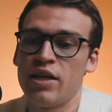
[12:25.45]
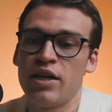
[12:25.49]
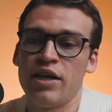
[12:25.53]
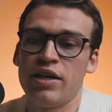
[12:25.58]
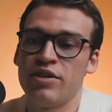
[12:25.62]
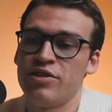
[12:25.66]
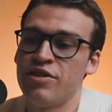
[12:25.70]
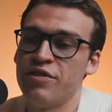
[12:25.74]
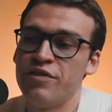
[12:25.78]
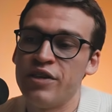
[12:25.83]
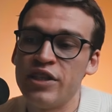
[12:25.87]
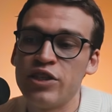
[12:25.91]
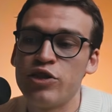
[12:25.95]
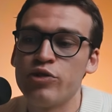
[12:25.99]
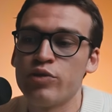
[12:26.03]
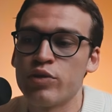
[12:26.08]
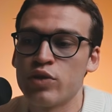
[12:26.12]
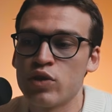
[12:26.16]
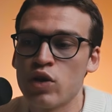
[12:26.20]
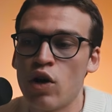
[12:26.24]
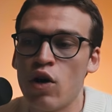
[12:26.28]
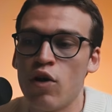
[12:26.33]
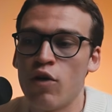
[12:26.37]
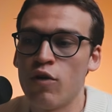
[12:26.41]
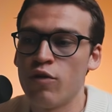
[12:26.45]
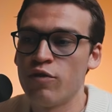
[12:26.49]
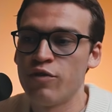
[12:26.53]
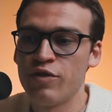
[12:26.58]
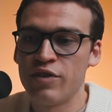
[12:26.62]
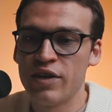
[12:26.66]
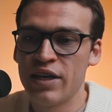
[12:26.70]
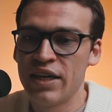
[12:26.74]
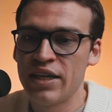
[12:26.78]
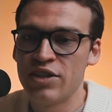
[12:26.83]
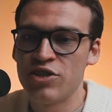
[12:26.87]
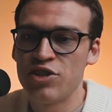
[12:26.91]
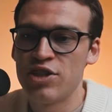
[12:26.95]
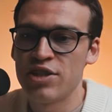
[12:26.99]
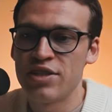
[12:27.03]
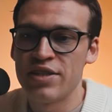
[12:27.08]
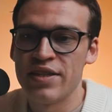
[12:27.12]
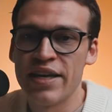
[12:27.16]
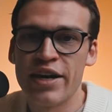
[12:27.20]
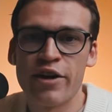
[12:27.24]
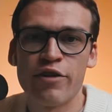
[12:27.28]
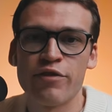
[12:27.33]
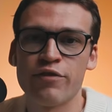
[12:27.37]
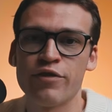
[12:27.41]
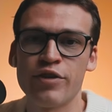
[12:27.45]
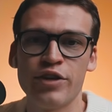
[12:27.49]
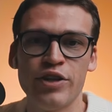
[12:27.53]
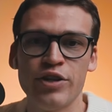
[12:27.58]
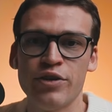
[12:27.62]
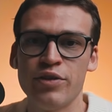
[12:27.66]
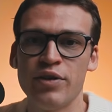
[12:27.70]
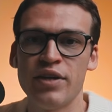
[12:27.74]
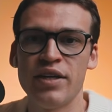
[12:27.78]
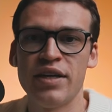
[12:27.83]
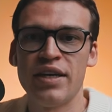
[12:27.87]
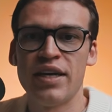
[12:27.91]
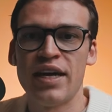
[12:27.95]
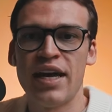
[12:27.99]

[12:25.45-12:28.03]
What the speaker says: Davinci Resolve, it's just there for you.